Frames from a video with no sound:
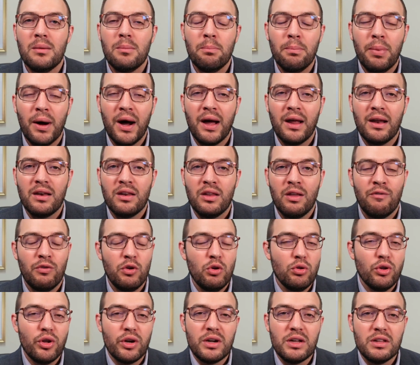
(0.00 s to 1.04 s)
But if
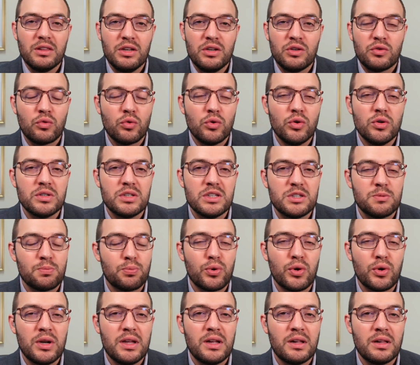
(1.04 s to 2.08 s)
you look at these rules, it's
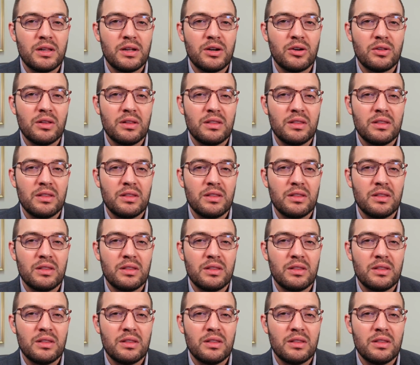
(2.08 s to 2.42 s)
pretty clear